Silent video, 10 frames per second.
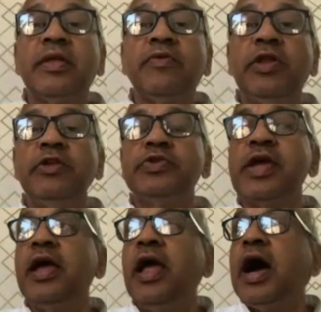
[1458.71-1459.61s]
When you
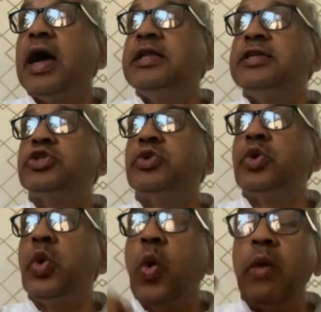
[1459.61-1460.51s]
say, I need to
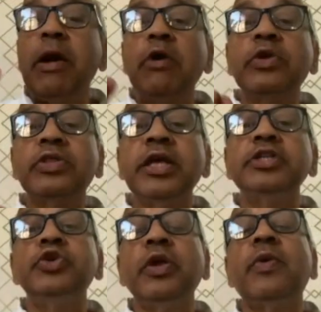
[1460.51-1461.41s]
know about the
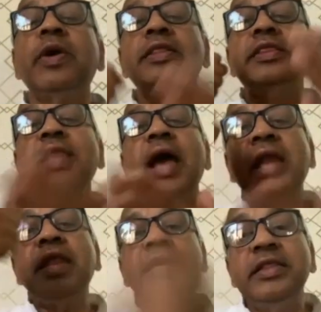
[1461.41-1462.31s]
things, you require a
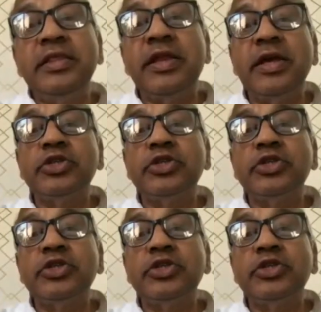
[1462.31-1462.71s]
jnana indriya.